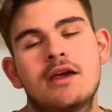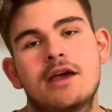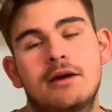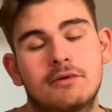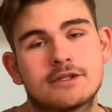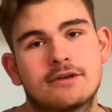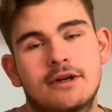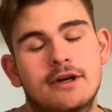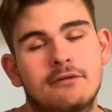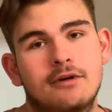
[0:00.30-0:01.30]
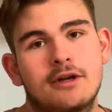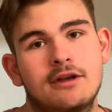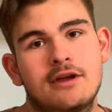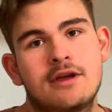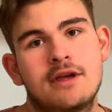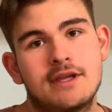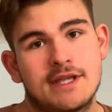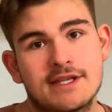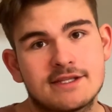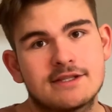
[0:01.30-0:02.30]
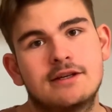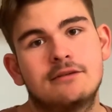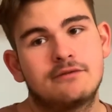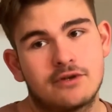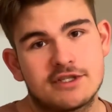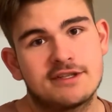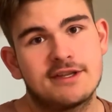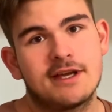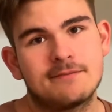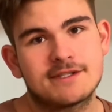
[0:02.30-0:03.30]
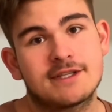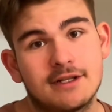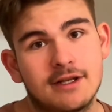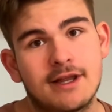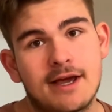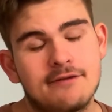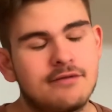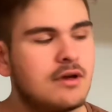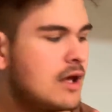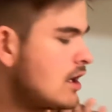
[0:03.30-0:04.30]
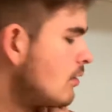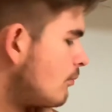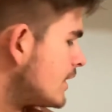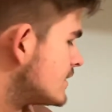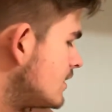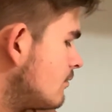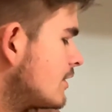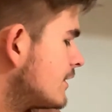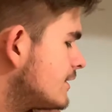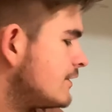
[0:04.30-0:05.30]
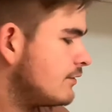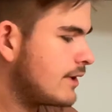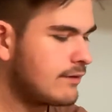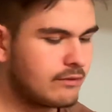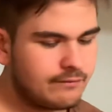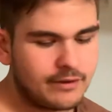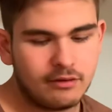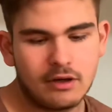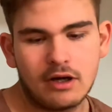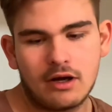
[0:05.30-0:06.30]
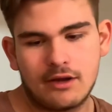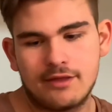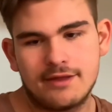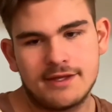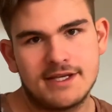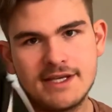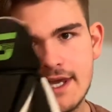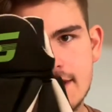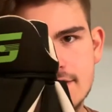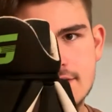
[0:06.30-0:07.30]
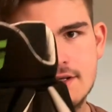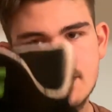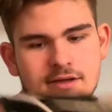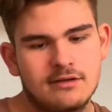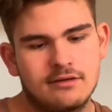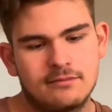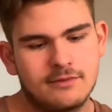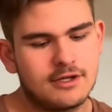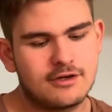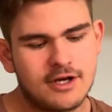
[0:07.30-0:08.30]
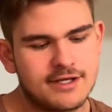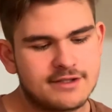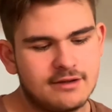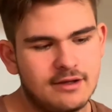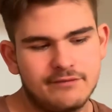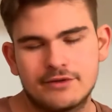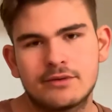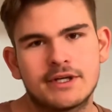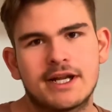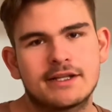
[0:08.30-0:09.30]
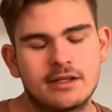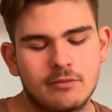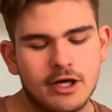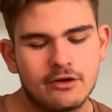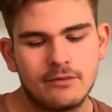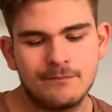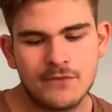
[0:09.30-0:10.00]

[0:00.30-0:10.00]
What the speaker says: Hey, what's going on, everyone? Yes, unfortunately, I'm still alive, but I wanted to do a review on the GAIT Lacrosse glove, the 2019 model,